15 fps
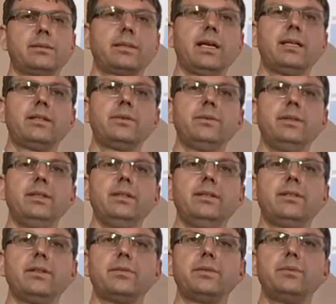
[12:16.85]

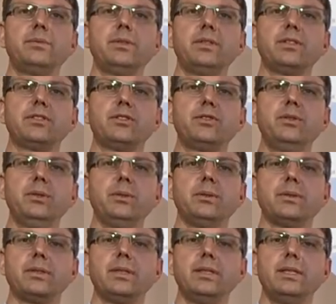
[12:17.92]
countries of the world
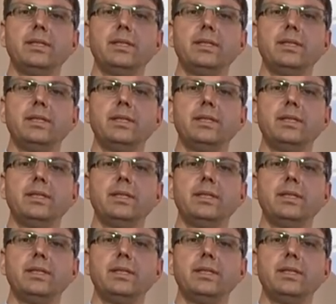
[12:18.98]
too.